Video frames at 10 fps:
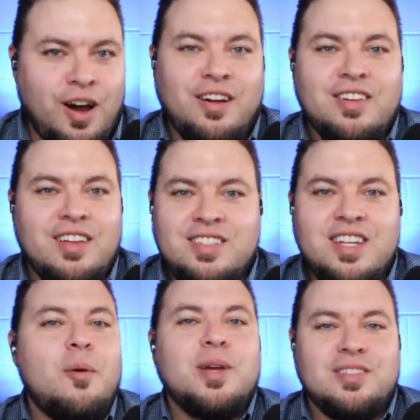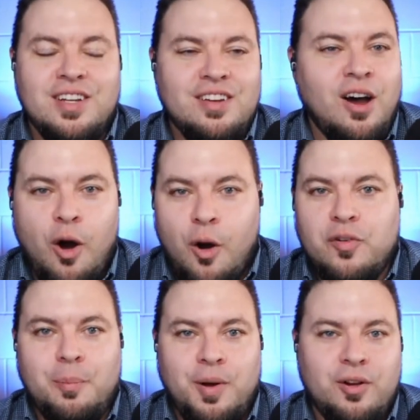Uh, endowment uh,
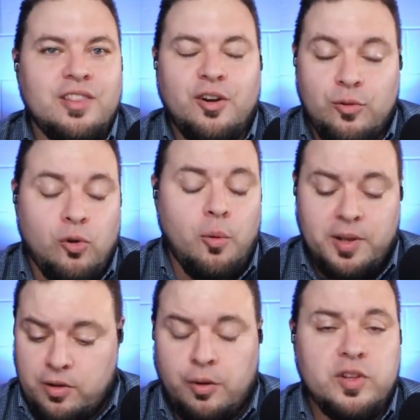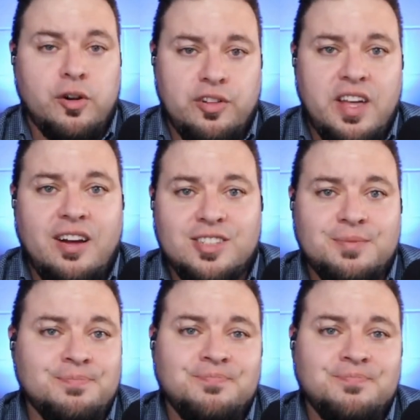over a billion, their enrollment over 30,000.